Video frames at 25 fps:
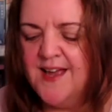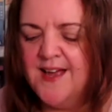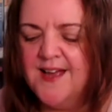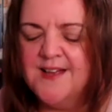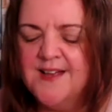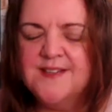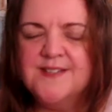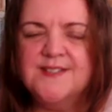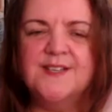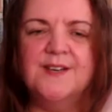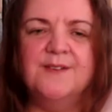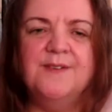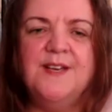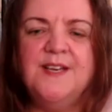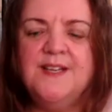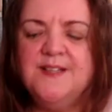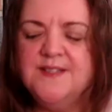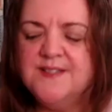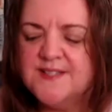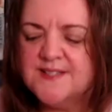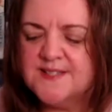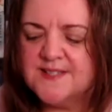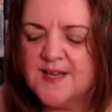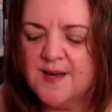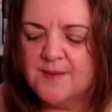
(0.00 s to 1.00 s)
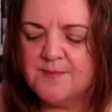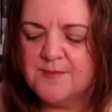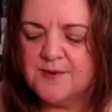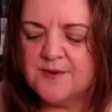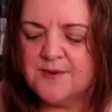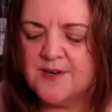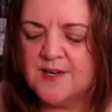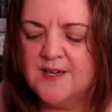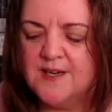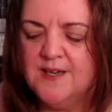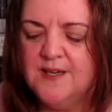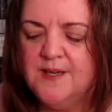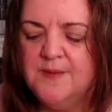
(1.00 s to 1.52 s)
So, in
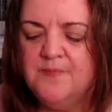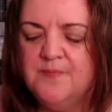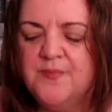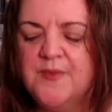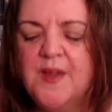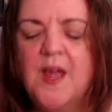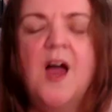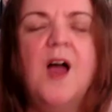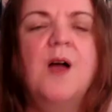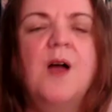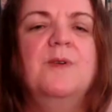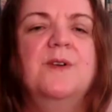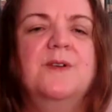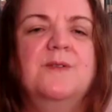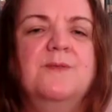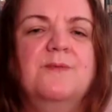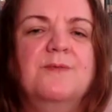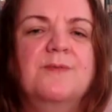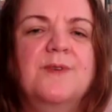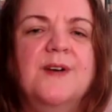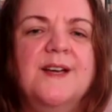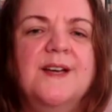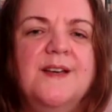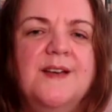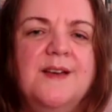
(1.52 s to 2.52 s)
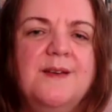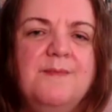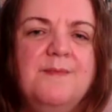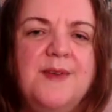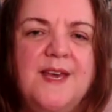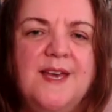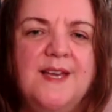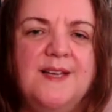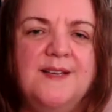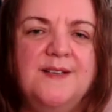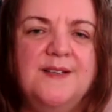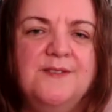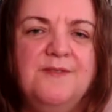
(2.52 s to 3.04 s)
summary, I would
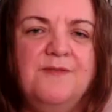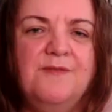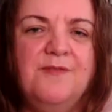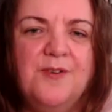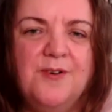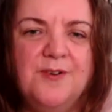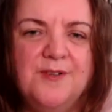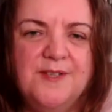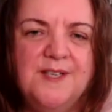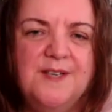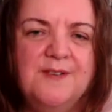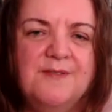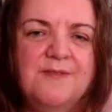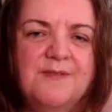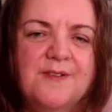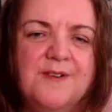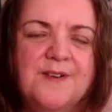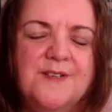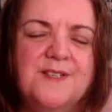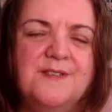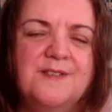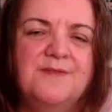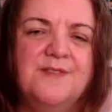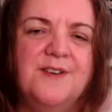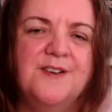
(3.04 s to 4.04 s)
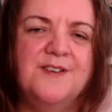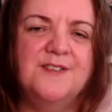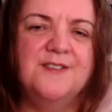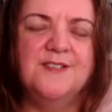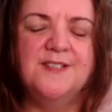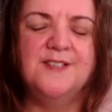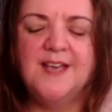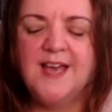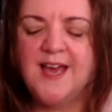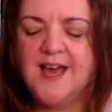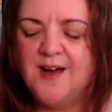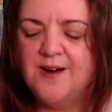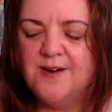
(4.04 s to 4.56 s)
recommend Falling for a Devoted
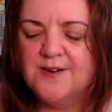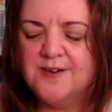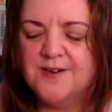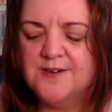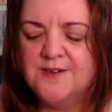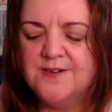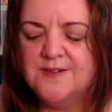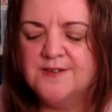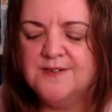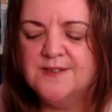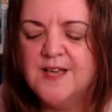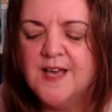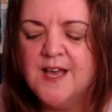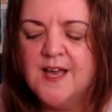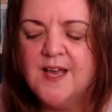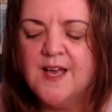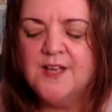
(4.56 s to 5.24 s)
Cowgirl